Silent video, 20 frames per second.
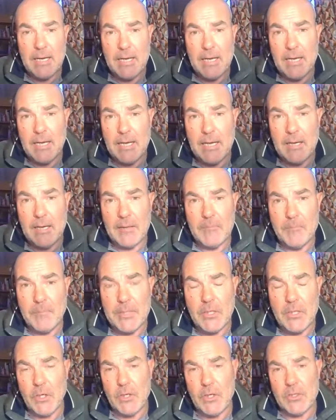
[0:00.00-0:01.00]
Um,
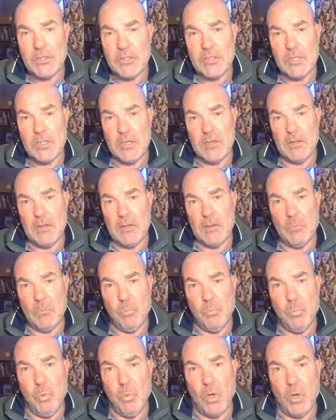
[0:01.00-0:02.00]
because
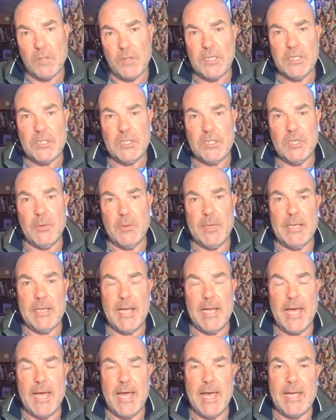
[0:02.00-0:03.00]
what he's doing
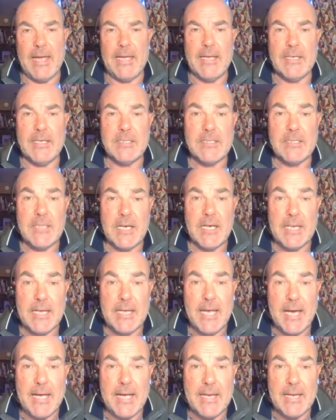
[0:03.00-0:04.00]
there is,
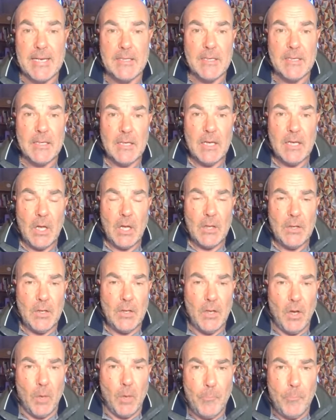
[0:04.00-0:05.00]
again,
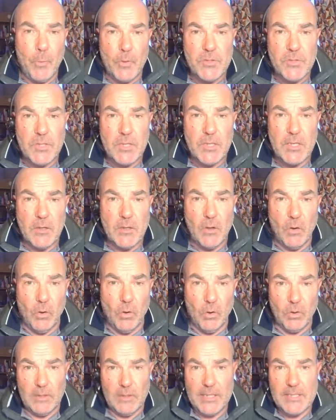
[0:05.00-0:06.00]
not putting
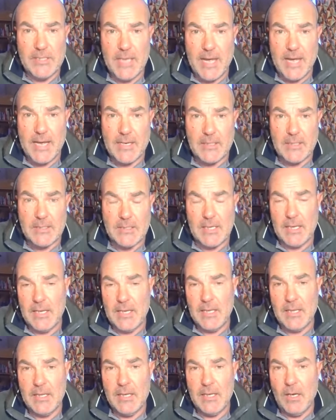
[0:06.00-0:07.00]
all his eggs
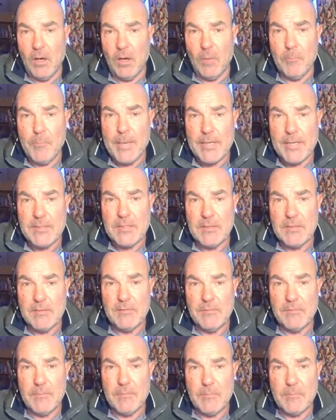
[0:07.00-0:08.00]
in the OnPassive
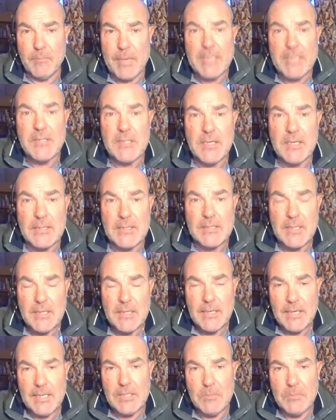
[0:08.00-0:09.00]
basket.
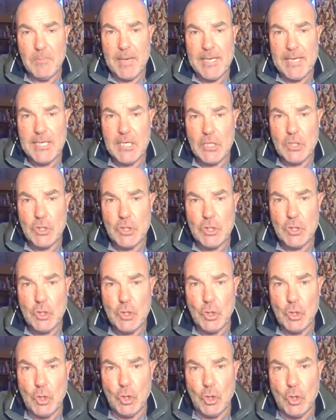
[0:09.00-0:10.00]
He's making
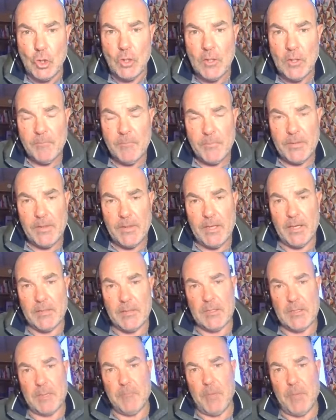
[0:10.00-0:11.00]
sure that
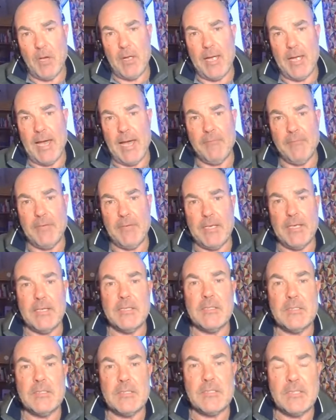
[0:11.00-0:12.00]
by having
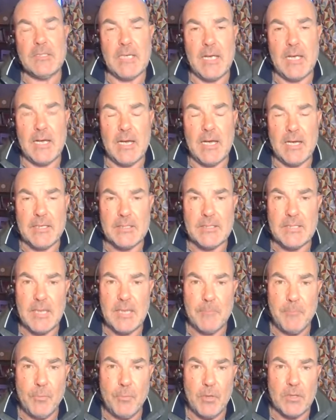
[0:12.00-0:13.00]
se- uh,
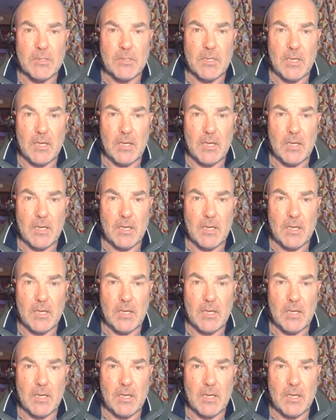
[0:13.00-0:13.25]
separate.